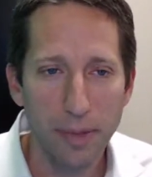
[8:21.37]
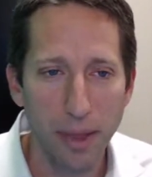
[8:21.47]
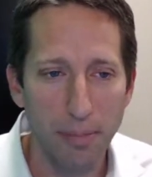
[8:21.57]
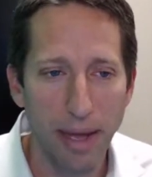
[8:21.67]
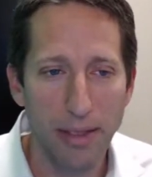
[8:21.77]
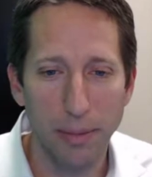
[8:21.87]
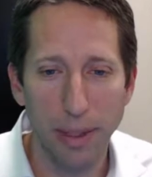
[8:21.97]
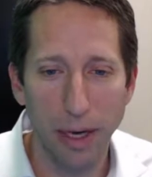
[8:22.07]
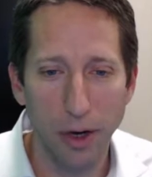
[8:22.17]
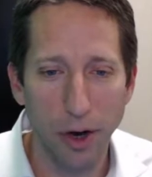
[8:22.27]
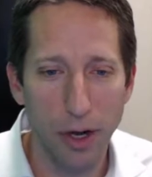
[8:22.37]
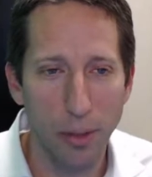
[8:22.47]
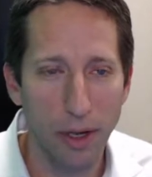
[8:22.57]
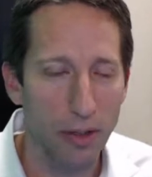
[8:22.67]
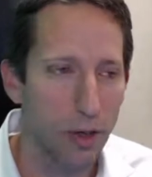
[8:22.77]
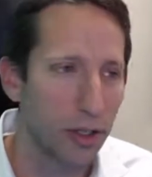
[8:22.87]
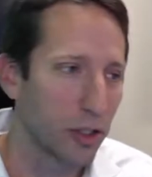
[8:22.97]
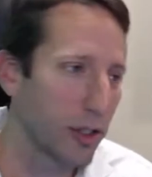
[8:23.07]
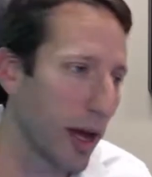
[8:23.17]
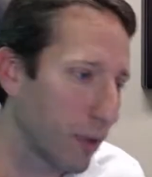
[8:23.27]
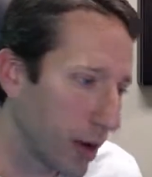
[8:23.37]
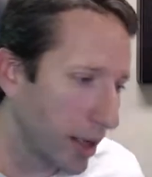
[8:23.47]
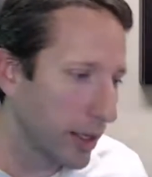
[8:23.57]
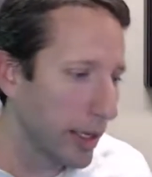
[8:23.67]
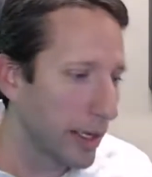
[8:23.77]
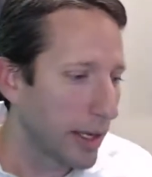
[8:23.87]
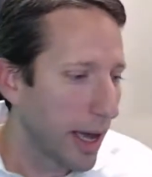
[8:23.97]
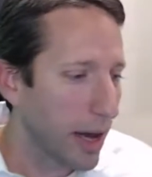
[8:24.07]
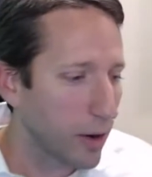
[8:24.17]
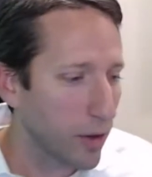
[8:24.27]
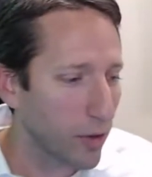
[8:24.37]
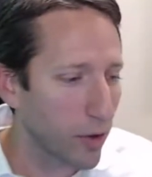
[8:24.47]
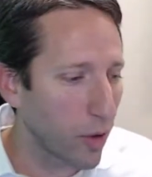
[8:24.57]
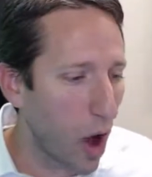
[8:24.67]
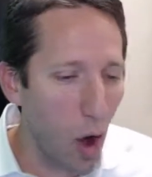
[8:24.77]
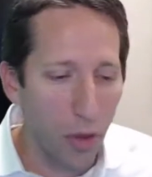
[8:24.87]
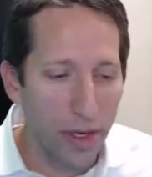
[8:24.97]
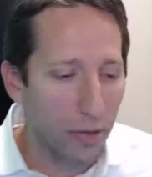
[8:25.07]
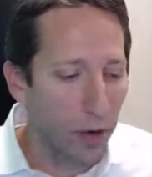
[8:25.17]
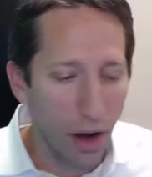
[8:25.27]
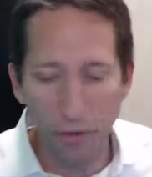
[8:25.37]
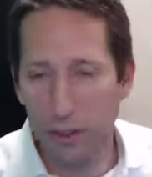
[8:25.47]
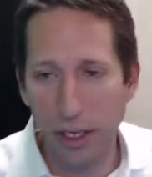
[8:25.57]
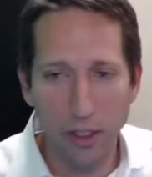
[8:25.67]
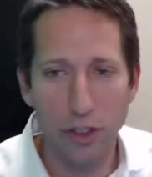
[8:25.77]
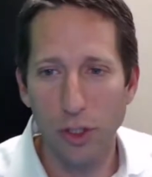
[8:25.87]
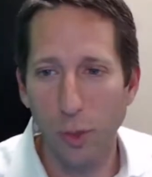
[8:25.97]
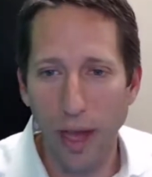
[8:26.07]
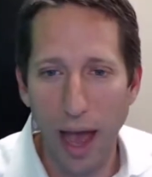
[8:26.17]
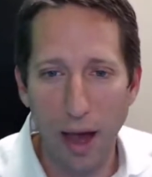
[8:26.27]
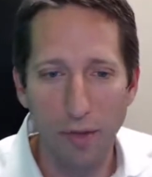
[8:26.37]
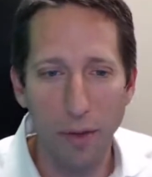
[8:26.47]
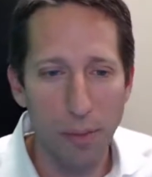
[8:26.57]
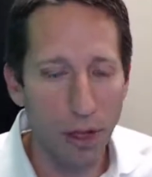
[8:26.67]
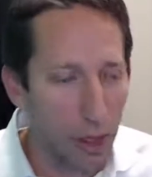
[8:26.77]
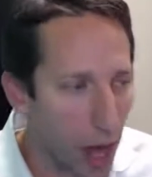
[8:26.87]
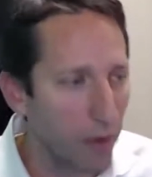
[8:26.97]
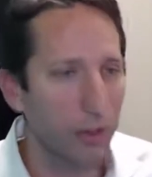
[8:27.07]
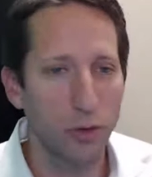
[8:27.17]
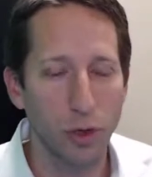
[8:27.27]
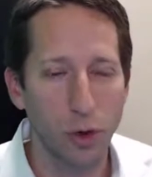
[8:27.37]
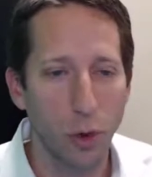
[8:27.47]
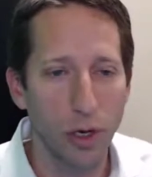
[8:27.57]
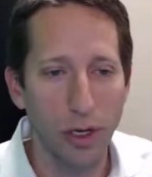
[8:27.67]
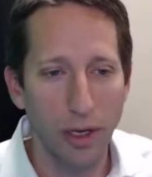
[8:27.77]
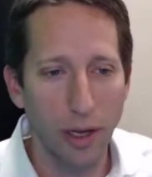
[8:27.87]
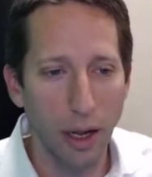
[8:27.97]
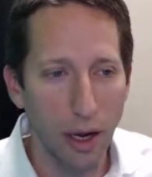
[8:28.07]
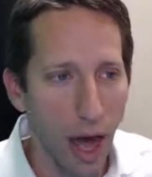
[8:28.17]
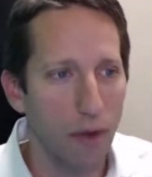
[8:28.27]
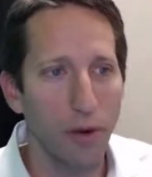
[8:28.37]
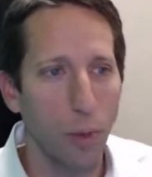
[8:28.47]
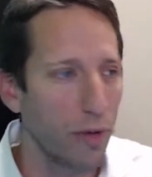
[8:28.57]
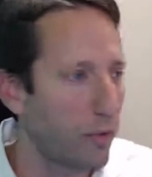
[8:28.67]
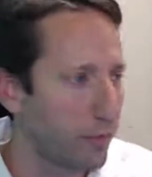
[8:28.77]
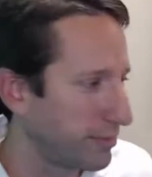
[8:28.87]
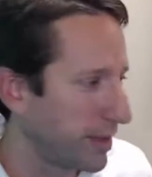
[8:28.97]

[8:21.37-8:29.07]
make something incredible. And so I just thought, well, I don't know, there all the different conversations that we have, a lot of it's recorded, a lot of it we